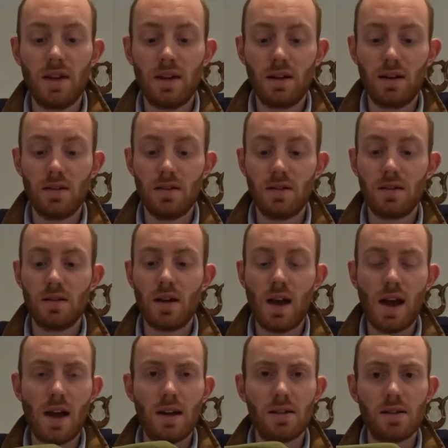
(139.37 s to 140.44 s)
England
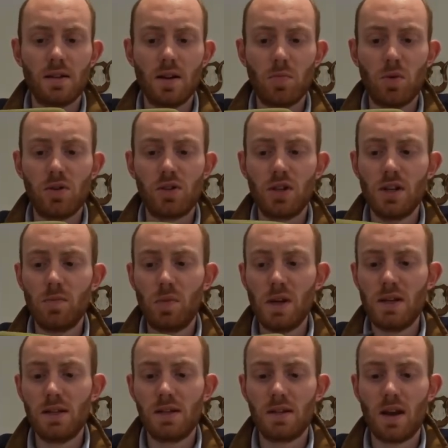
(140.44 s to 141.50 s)
Sniper's cheek
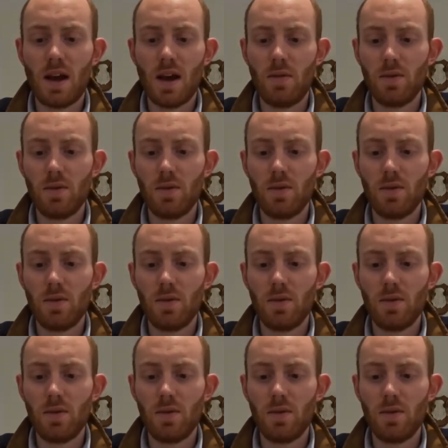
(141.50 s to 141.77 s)
piece,